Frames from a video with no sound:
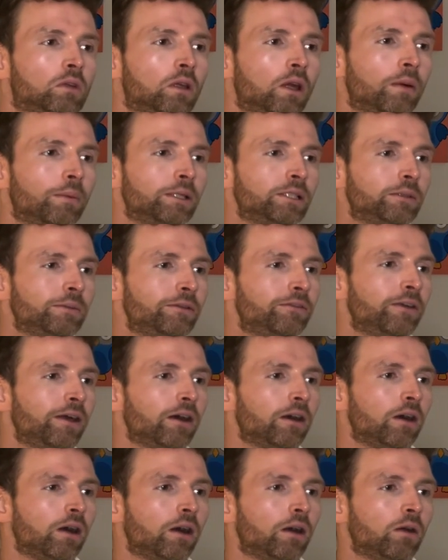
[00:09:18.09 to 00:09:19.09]
mean, to be
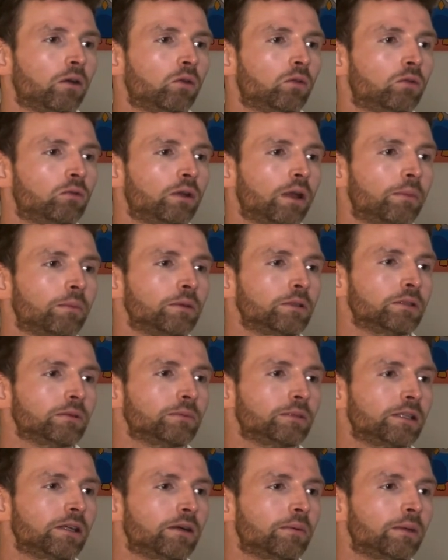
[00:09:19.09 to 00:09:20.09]
fair, all numbers I'm
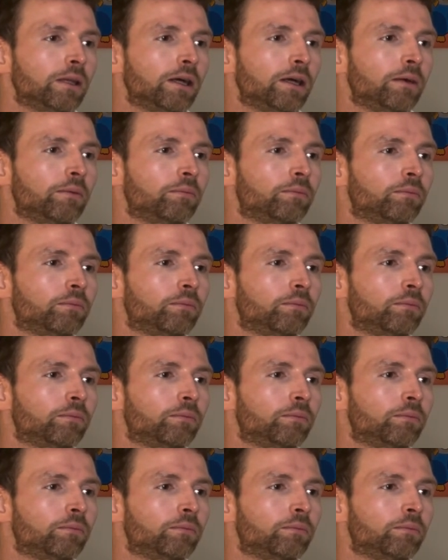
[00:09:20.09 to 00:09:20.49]
terrible at.